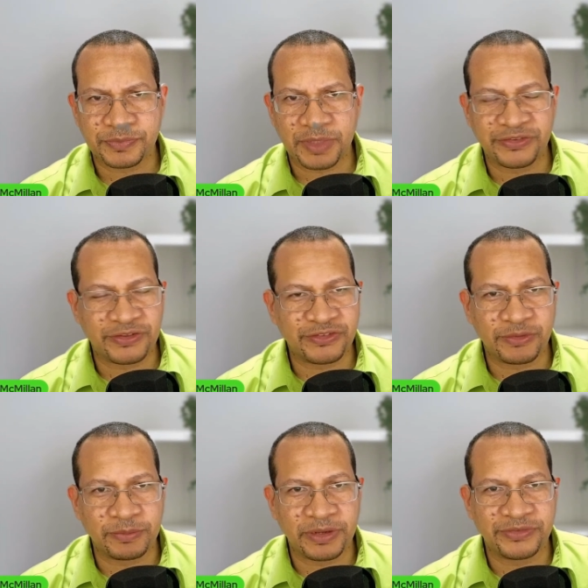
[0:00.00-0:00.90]
It's as
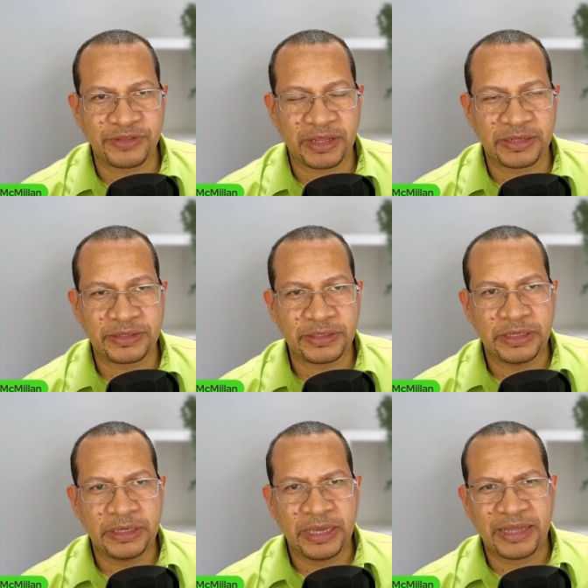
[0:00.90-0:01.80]
simple as that.
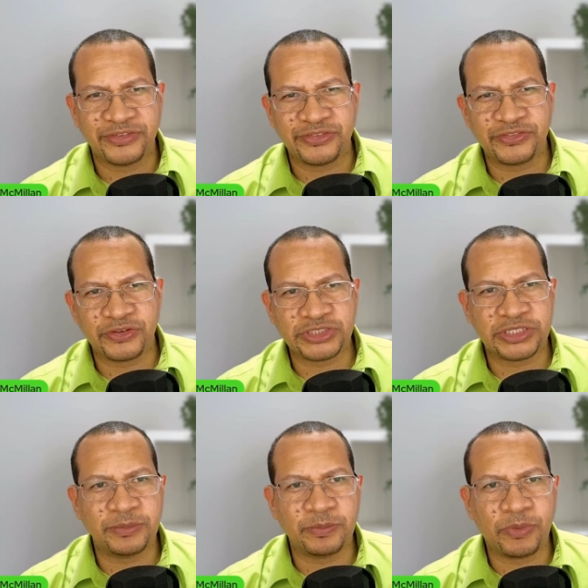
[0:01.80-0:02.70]
And it's such
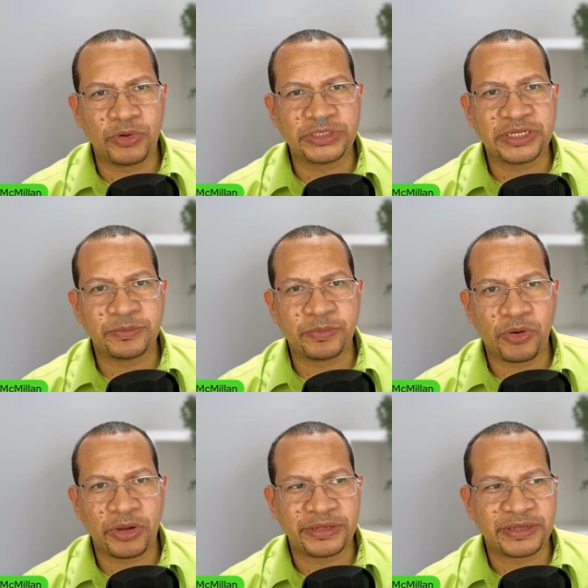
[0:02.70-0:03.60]
an important
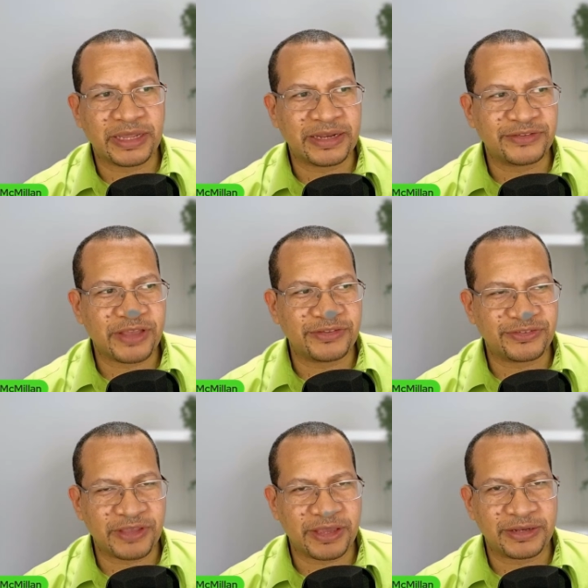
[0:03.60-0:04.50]
point. And as I
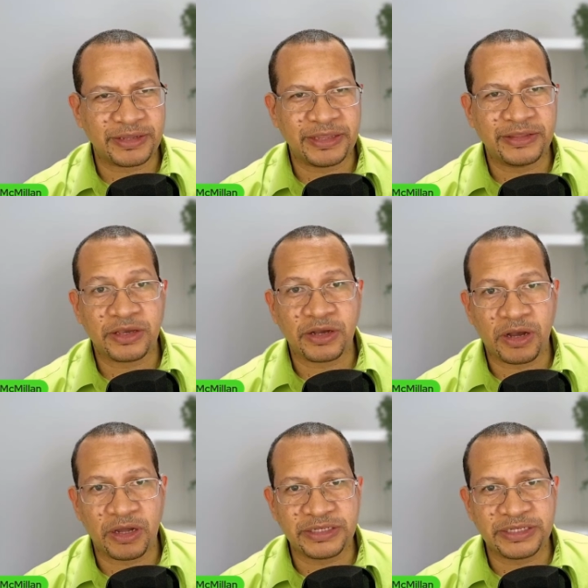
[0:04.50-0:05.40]
said, in the
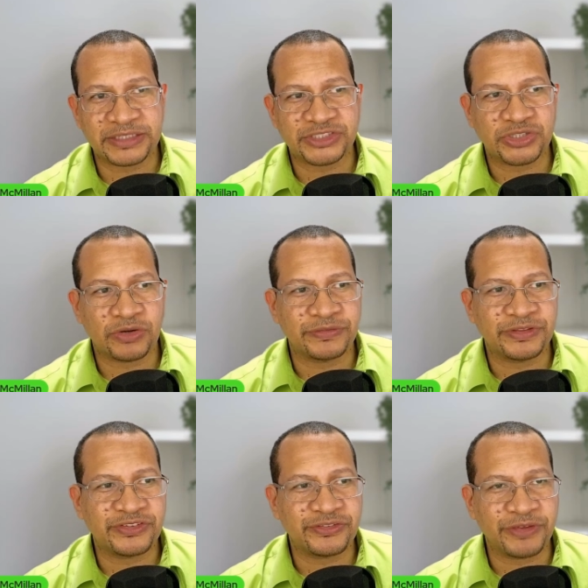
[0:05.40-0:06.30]
context of the
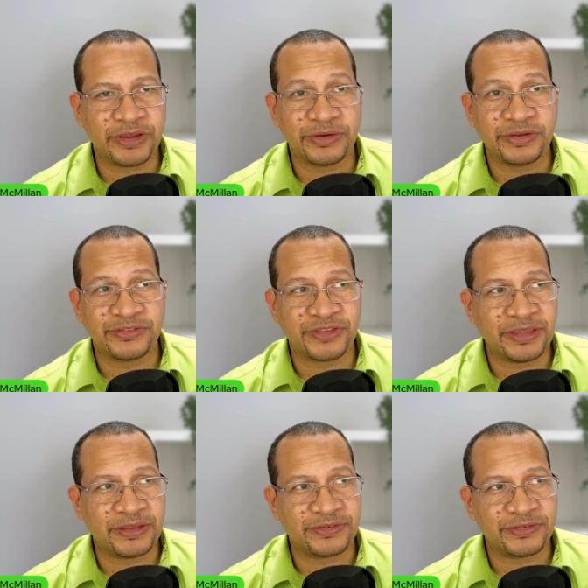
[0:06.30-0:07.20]
severe
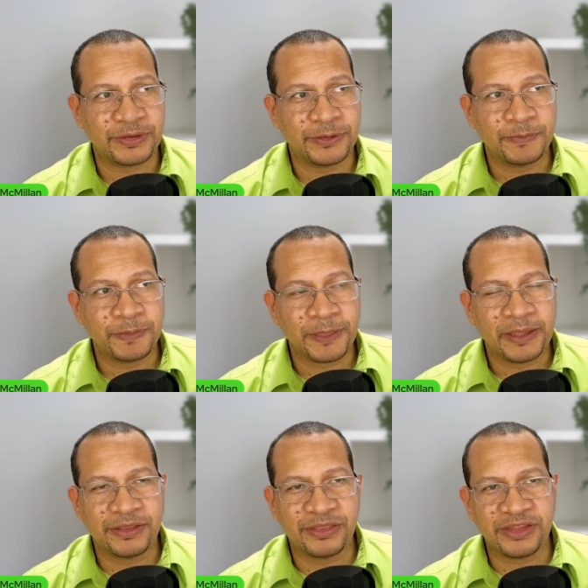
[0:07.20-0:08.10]
disease,
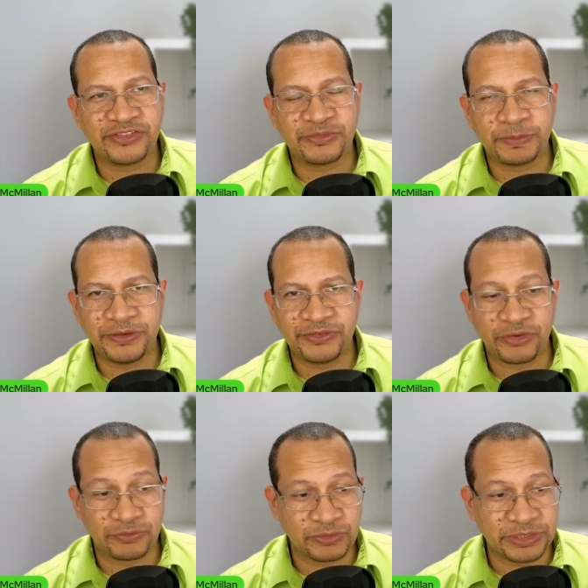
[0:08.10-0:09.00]
this piece
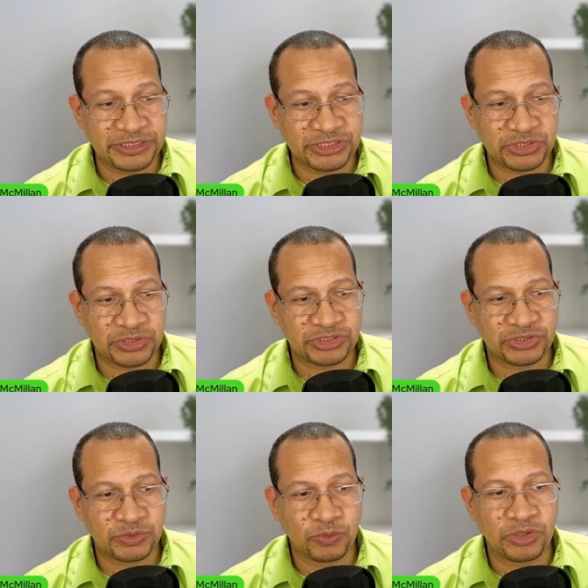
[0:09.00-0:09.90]
of research
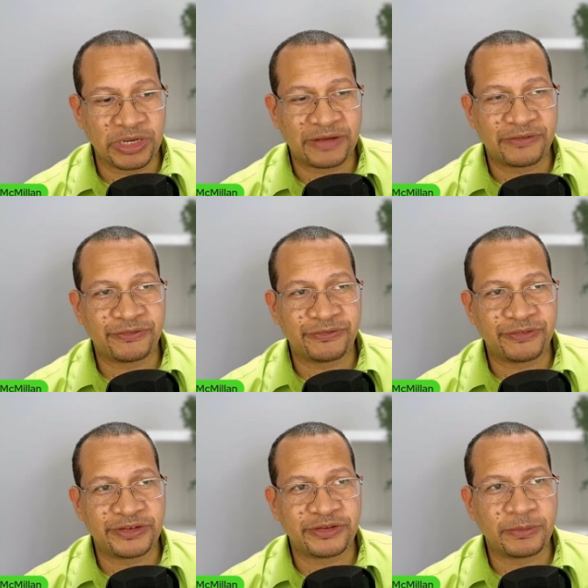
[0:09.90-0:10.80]
would have
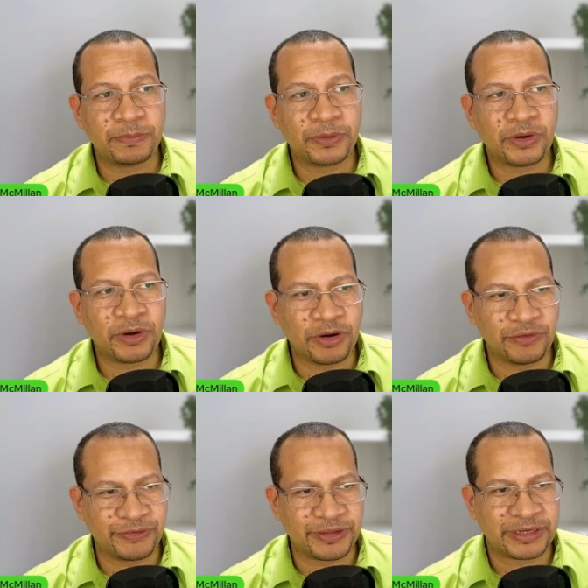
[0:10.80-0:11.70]
fit
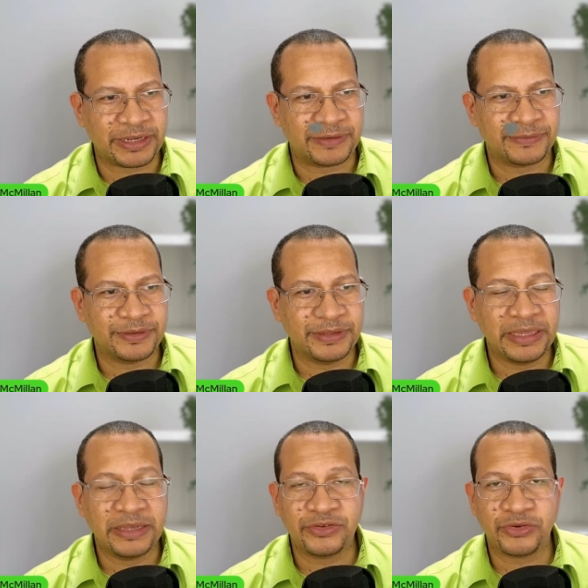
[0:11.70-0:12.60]
perfectly
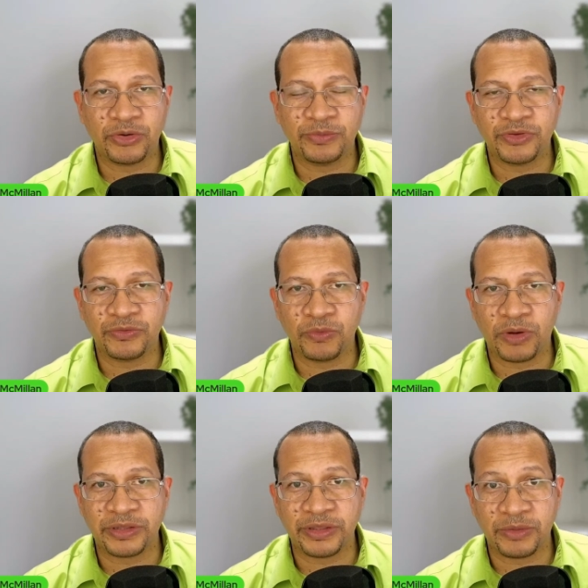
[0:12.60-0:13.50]
in terms of
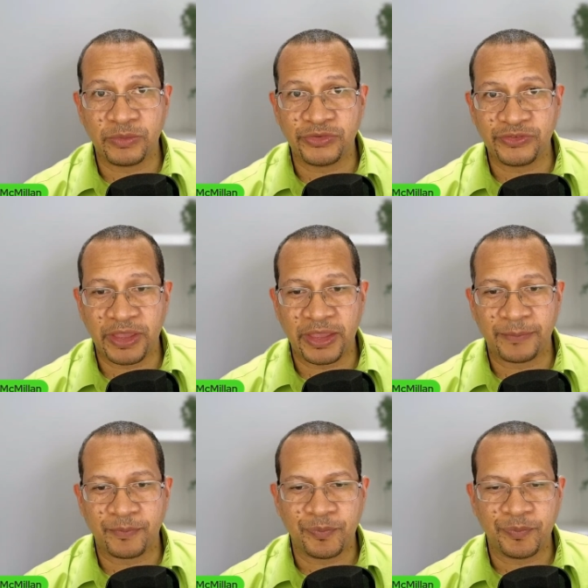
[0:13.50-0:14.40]
what they were saying.